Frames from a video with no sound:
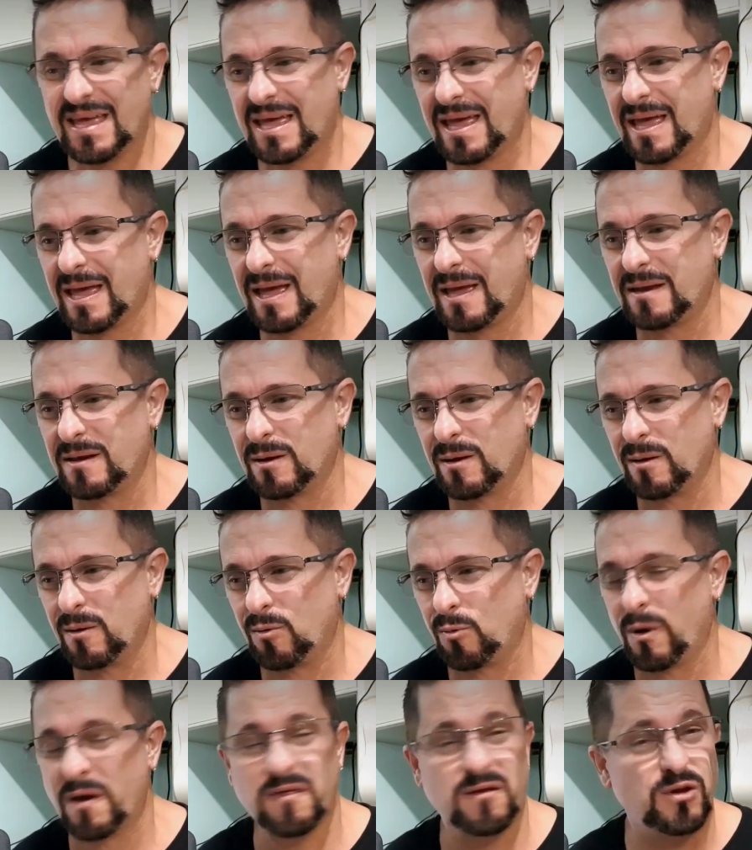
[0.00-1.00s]
And
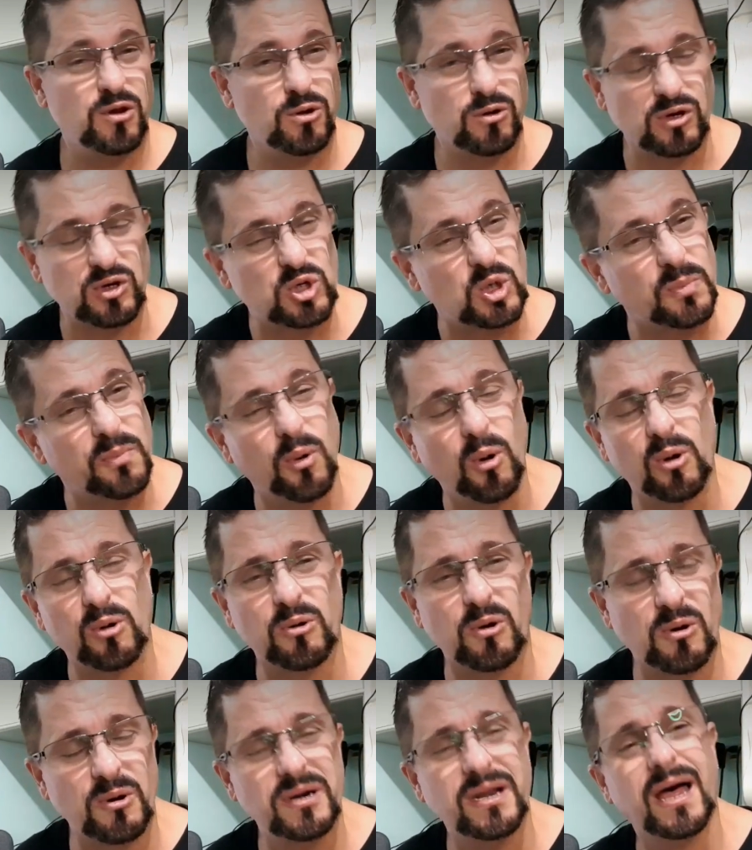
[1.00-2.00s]
whether you're a supporter
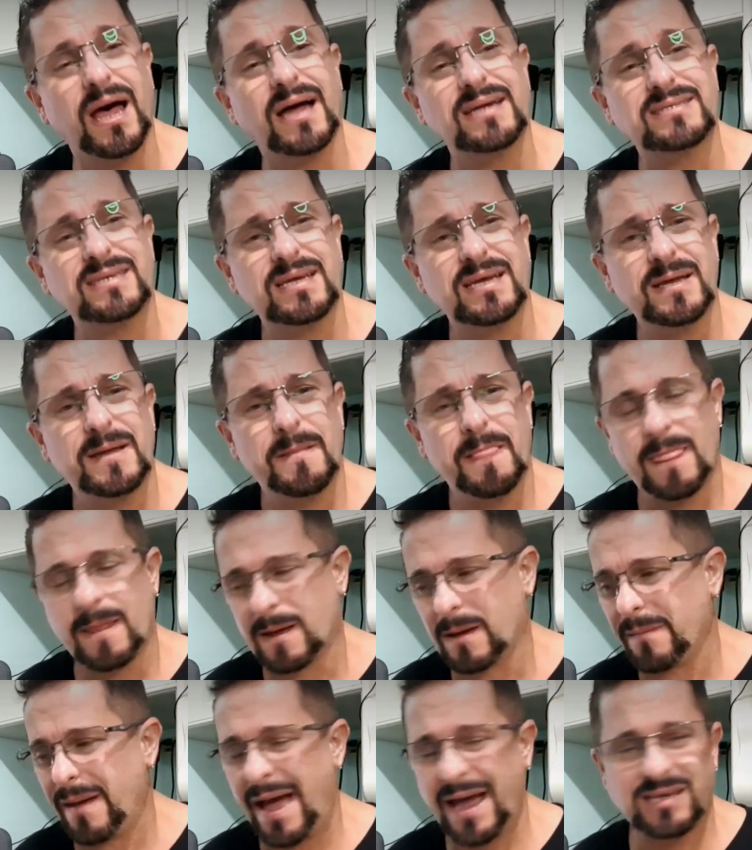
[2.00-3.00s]
or not,
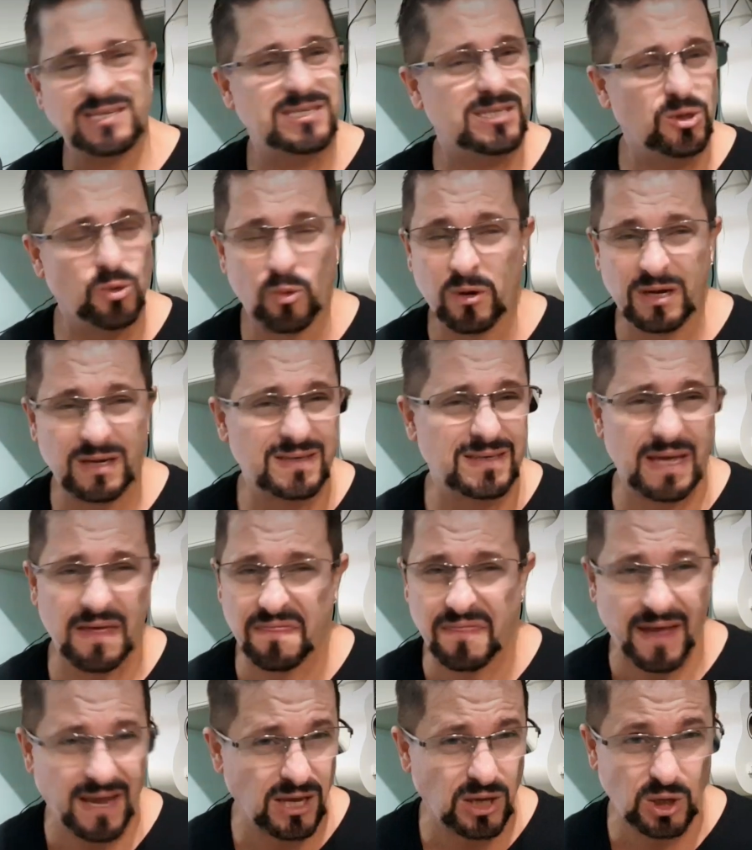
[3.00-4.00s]
I still want to say
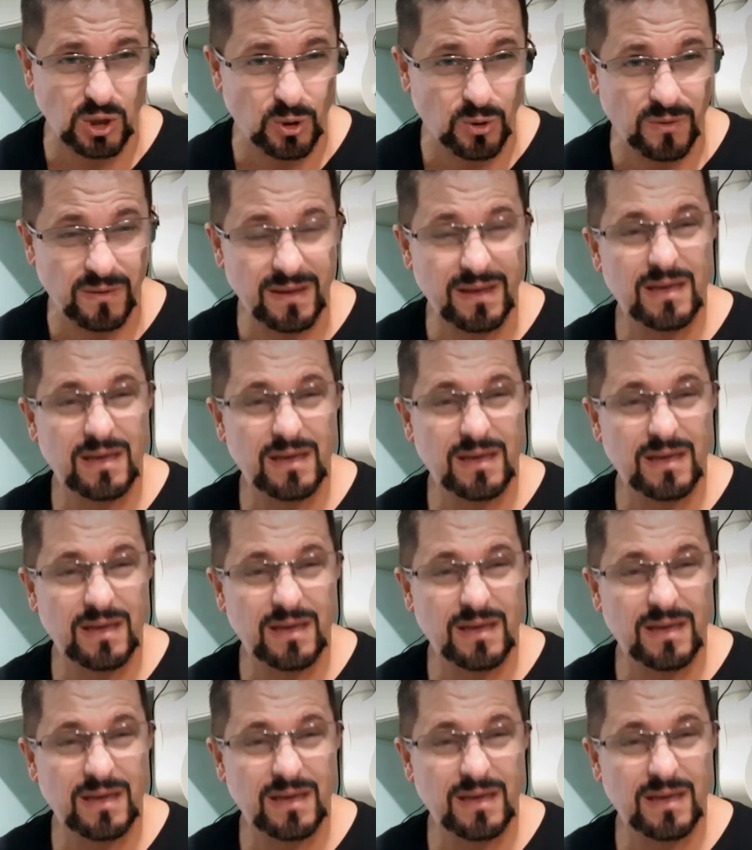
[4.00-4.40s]
thank you.